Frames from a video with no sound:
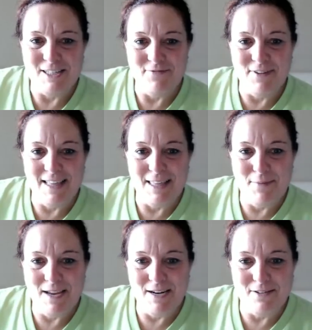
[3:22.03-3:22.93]
She finally
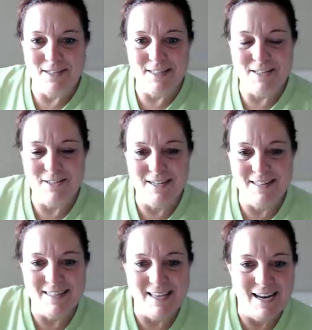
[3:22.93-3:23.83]
made her decision
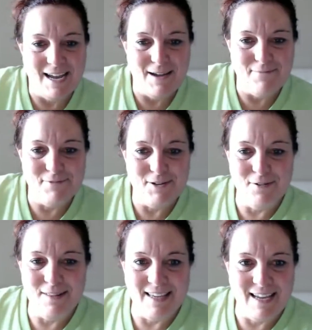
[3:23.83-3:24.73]
and said, "I'm
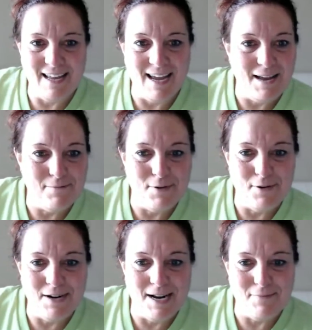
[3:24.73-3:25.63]
totally on
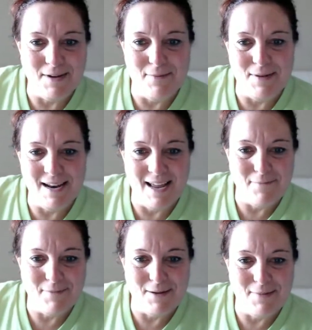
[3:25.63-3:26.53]
board.
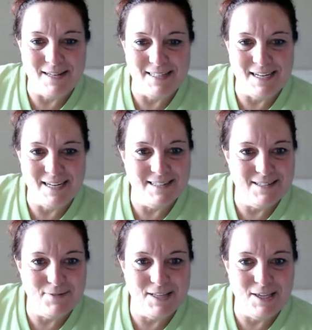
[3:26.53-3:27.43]
I'm coming
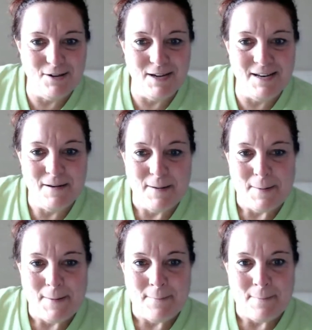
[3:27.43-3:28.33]
with you."
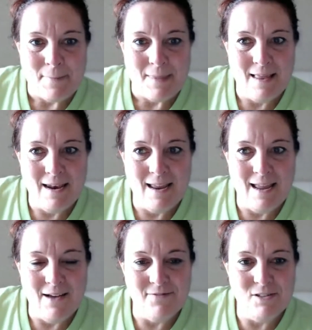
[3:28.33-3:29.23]
And I
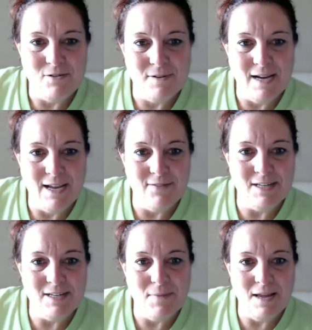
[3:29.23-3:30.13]
have to
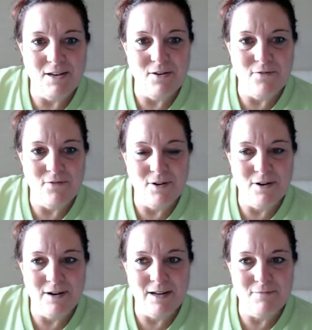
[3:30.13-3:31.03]
commend you
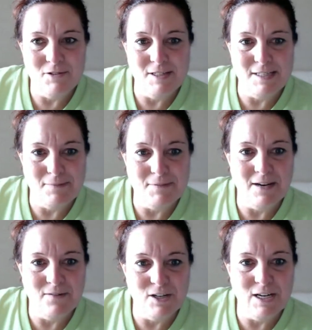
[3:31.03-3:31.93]
for she stepped
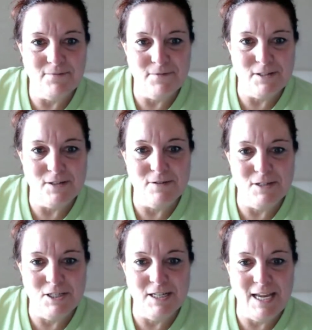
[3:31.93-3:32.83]
out of her comfort zone
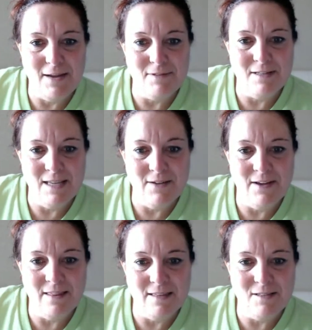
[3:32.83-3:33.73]
and she came to the
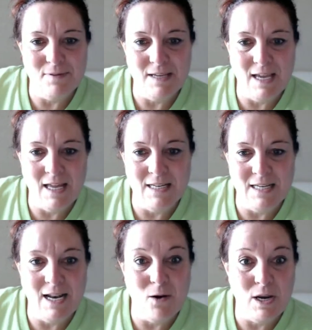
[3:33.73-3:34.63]
event this weekend,
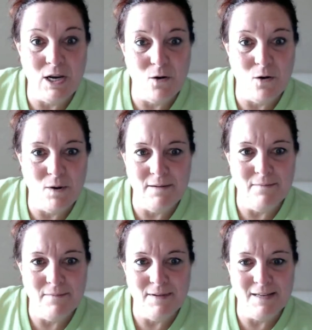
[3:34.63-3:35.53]
knowing no
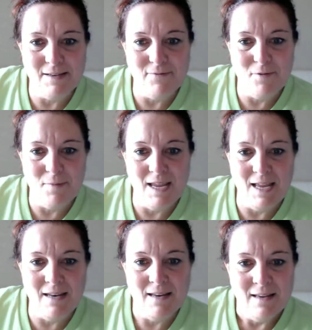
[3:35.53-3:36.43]
one except for me,
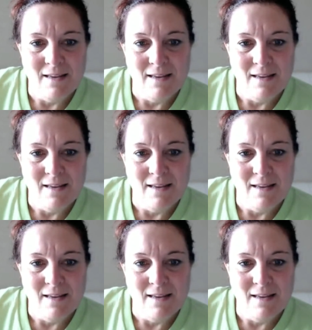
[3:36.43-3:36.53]
and